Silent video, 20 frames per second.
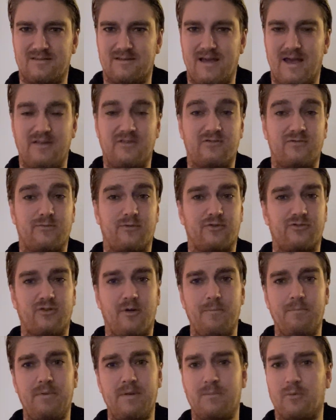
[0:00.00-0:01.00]
And for
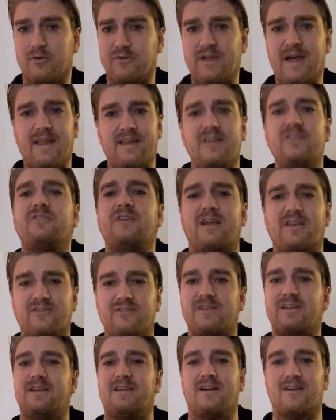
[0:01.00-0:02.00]
some people, that is
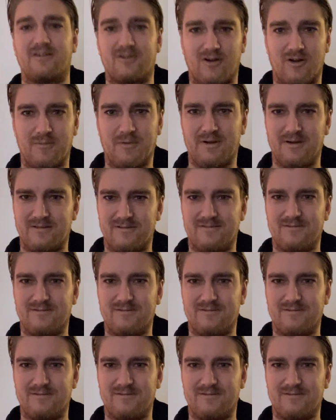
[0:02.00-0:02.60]
actually their karma.